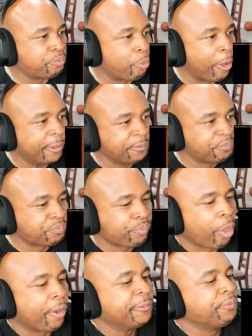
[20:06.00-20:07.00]
Oh, I
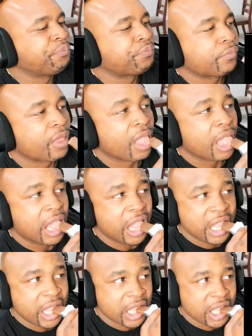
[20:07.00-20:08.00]
see today you're
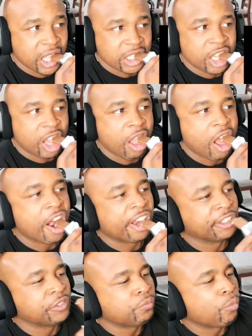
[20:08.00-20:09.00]
making tea.
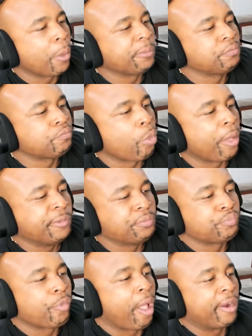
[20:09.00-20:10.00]
Well, today I
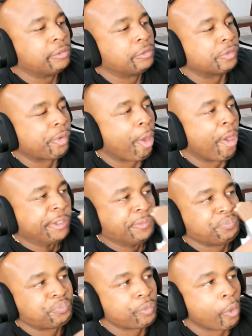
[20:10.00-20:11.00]
became a surgeon.
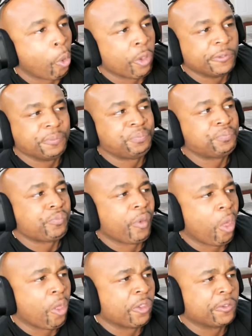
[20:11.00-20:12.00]
My
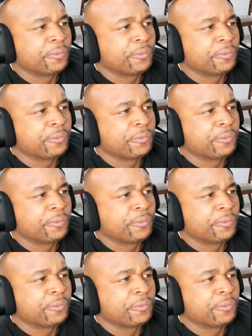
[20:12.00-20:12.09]
diploma?